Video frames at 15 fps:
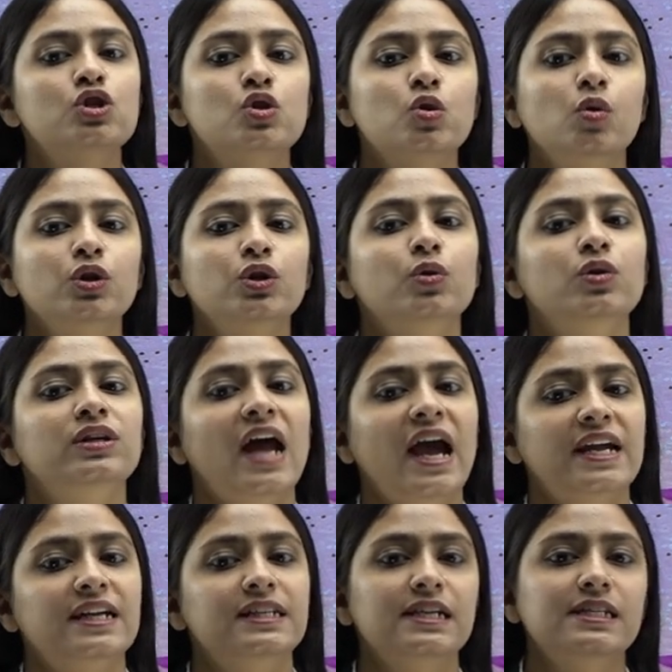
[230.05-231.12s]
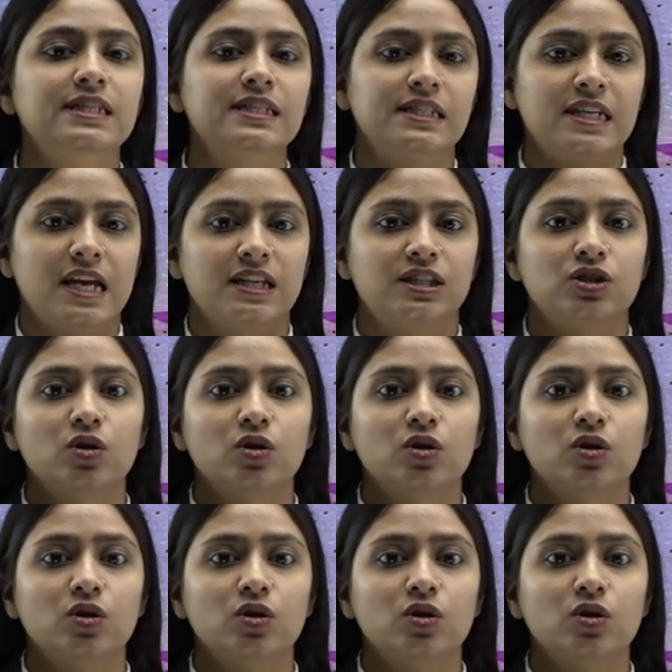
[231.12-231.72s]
to United States.